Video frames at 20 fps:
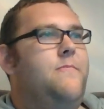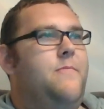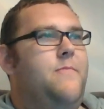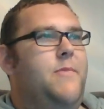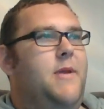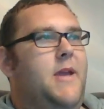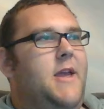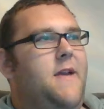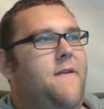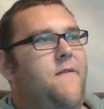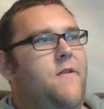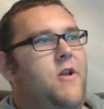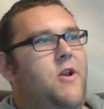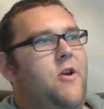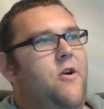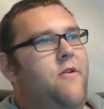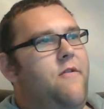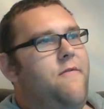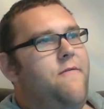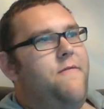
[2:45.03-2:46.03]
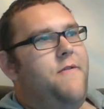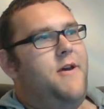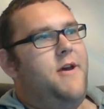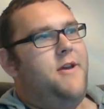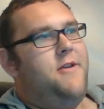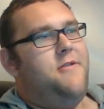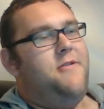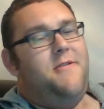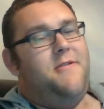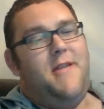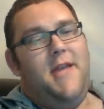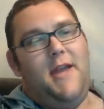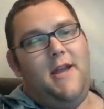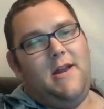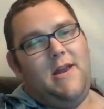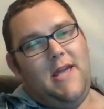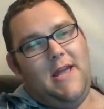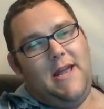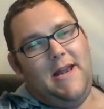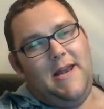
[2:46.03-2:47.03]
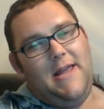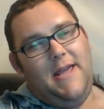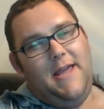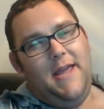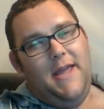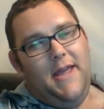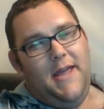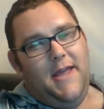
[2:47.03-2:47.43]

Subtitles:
been getting a lot of stick lately.